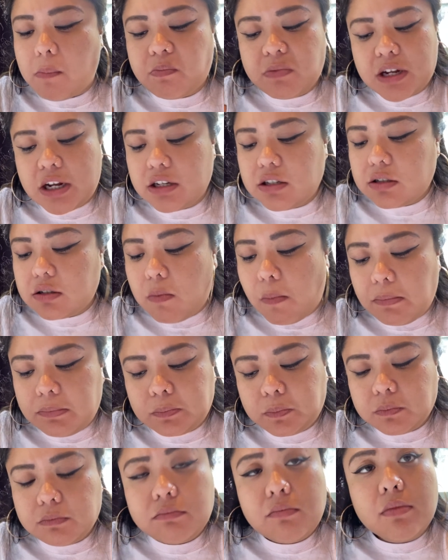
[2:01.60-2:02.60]
taste
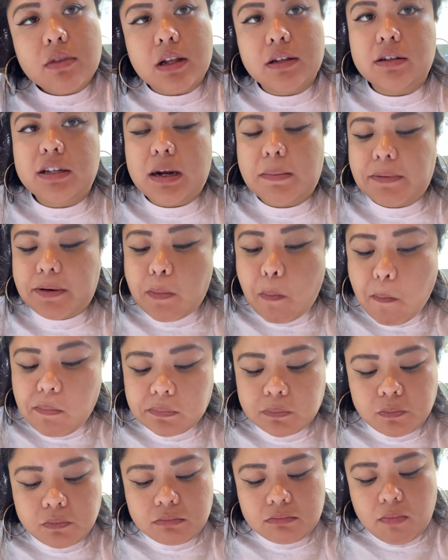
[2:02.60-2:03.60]
than the tamarind.
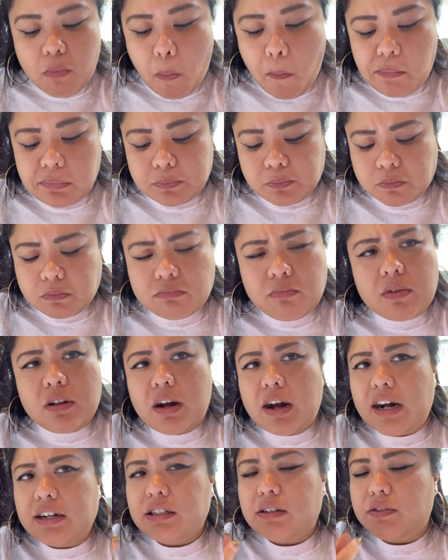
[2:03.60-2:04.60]

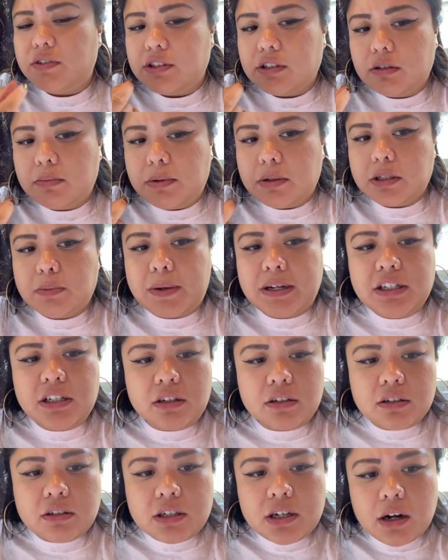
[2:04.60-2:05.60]
I actually feel a little bit spicy on
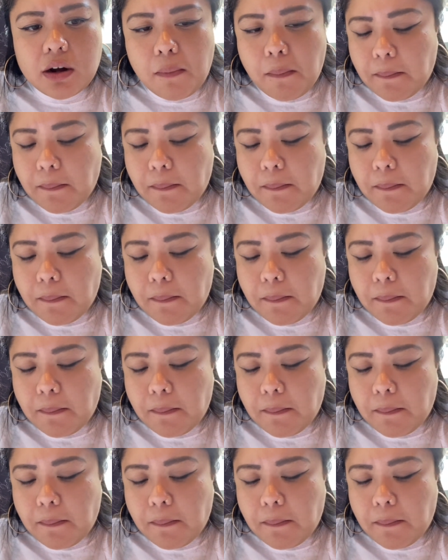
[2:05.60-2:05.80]
the tongue.